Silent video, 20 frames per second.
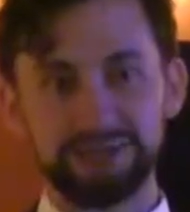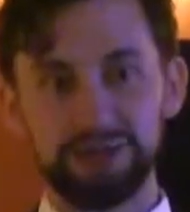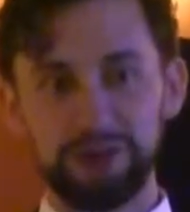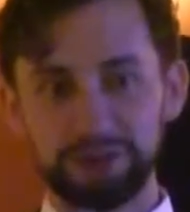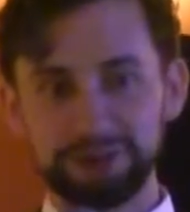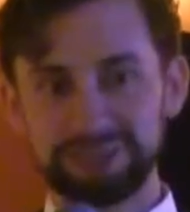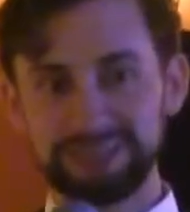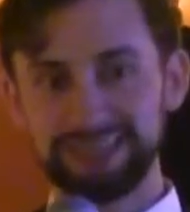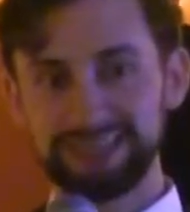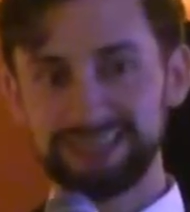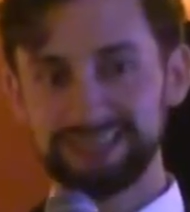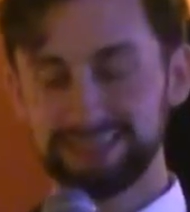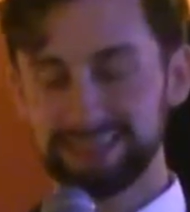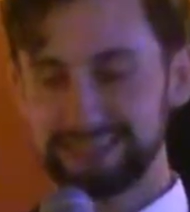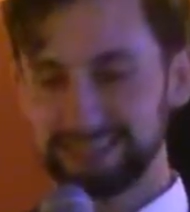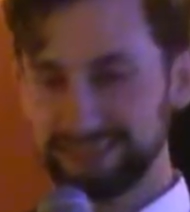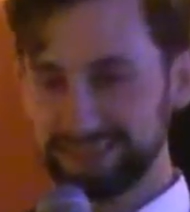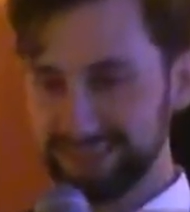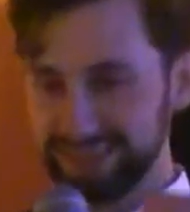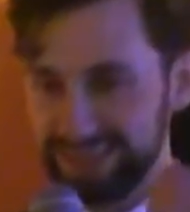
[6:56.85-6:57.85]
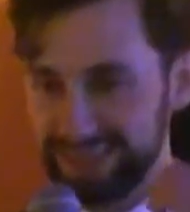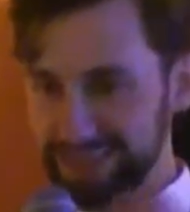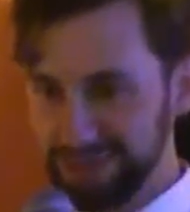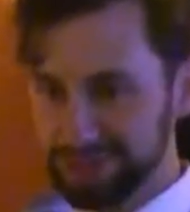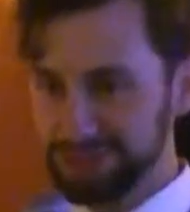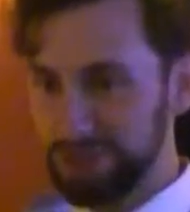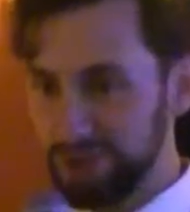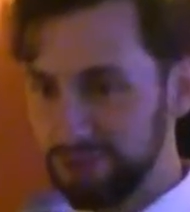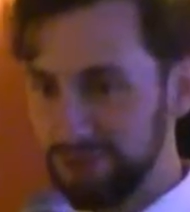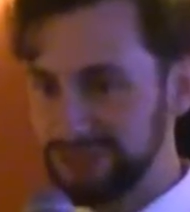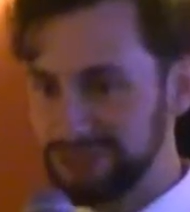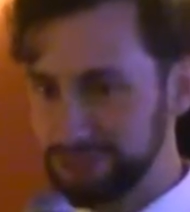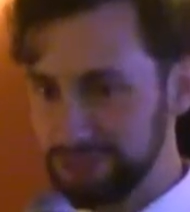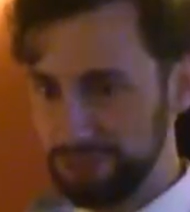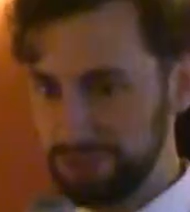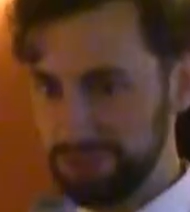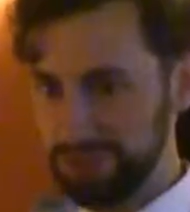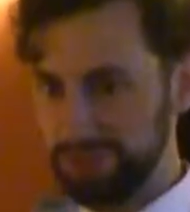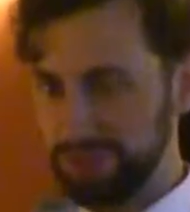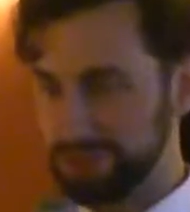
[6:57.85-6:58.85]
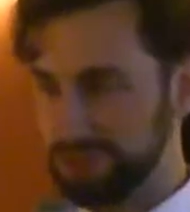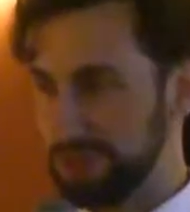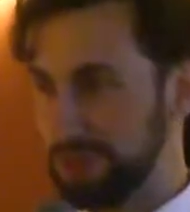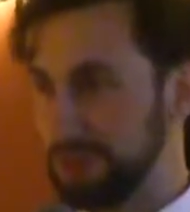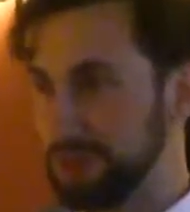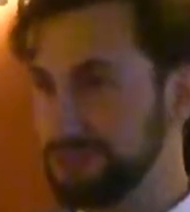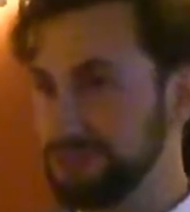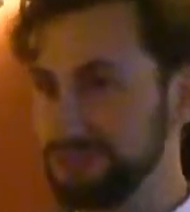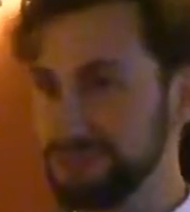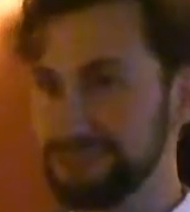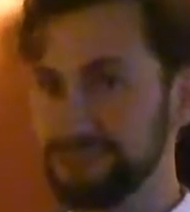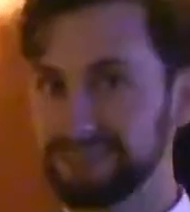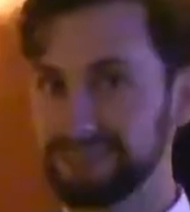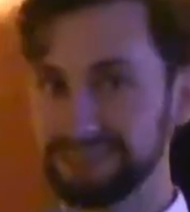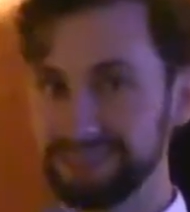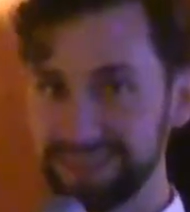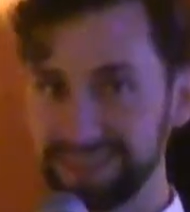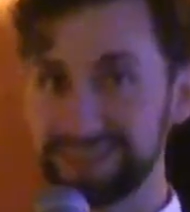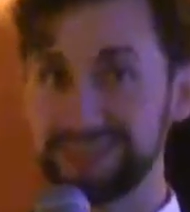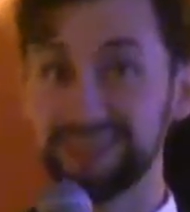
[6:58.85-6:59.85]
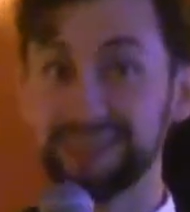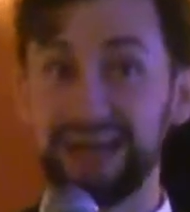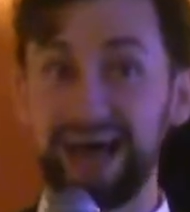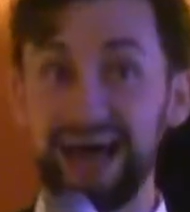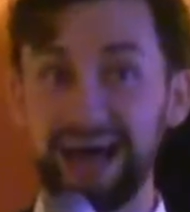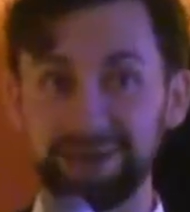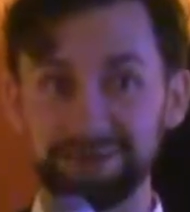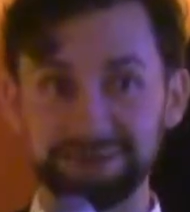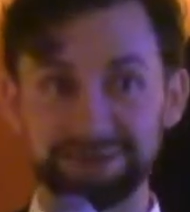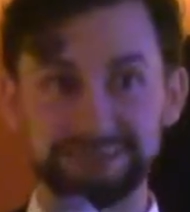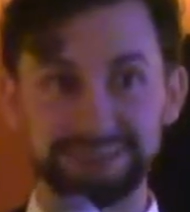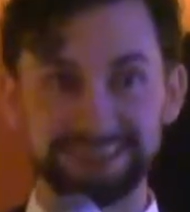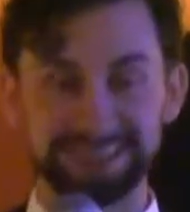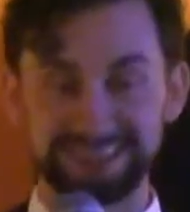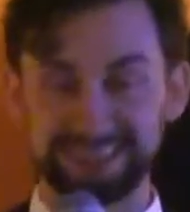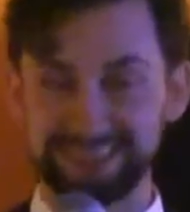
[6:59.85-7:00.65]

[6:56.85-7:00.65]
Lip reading: Yoshi hears all my stupid little jokes, and she laughs.